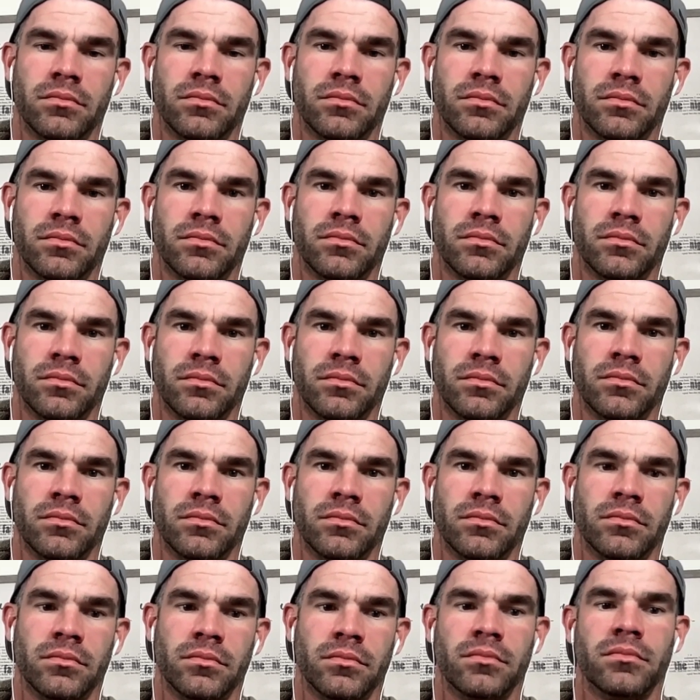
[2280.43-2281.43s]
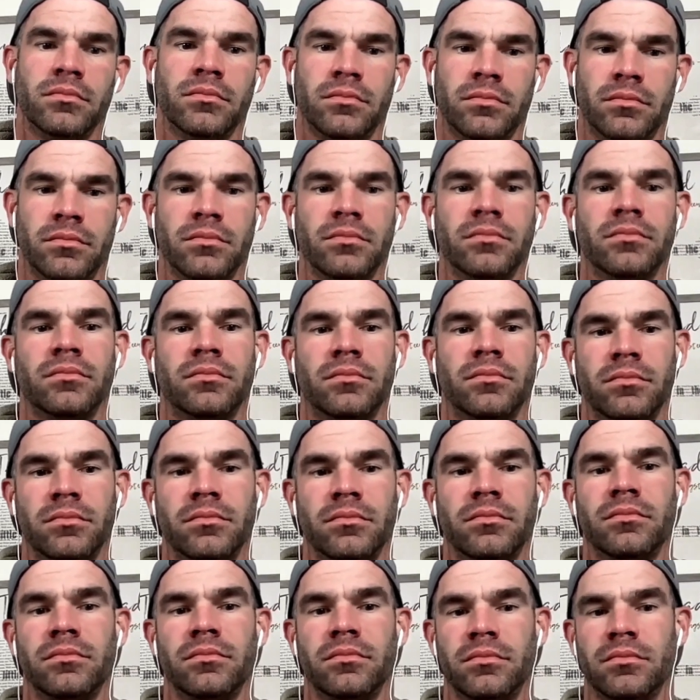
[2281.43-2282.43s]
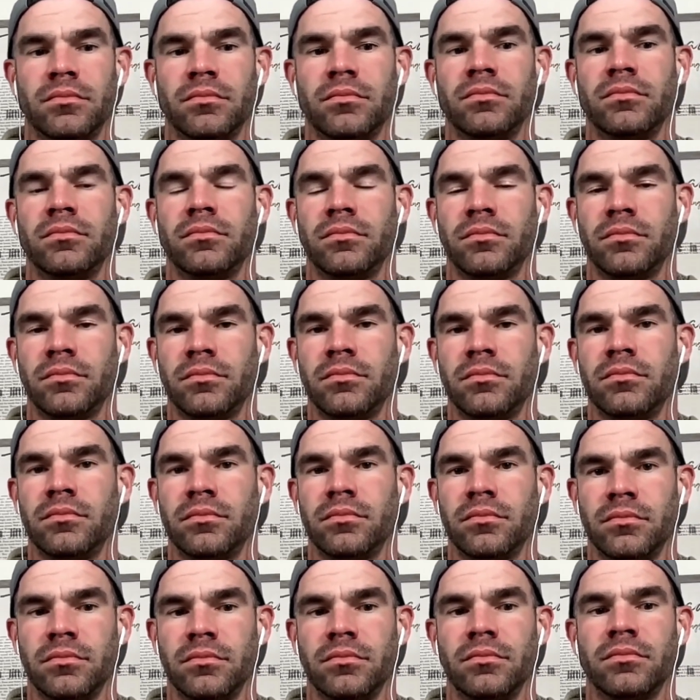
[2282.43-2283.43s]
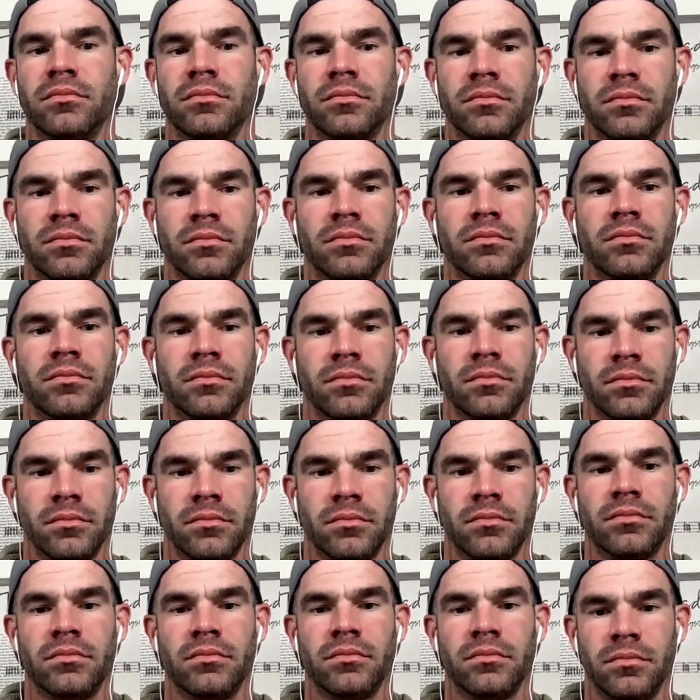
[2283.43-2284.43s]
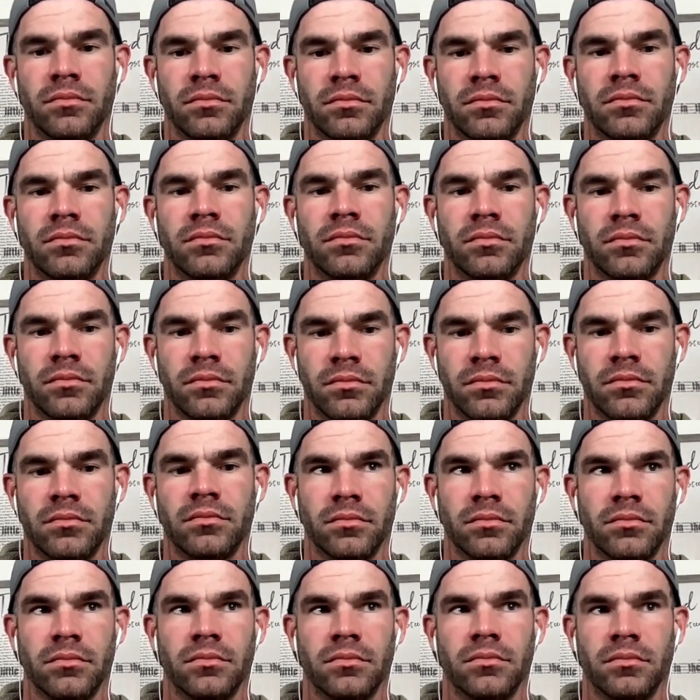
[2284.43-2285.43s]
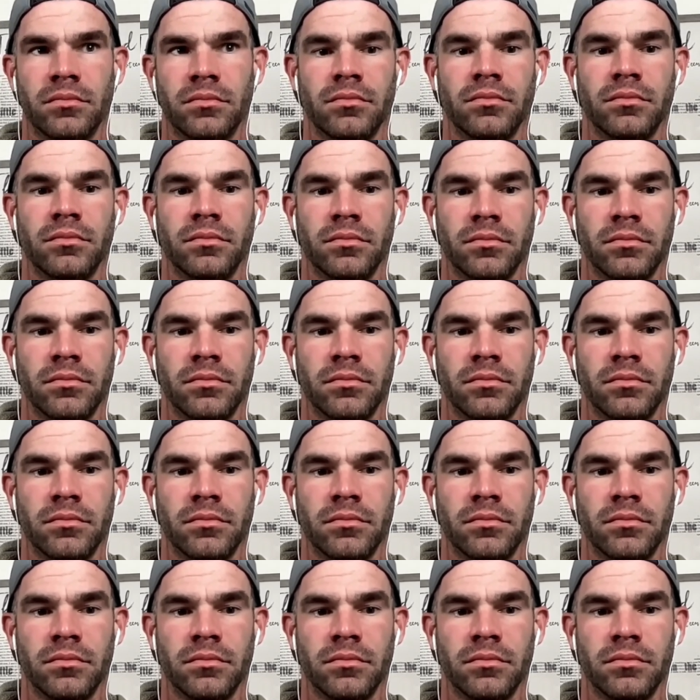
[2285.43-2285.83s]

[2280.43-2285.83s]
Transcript: This person isn't speaking.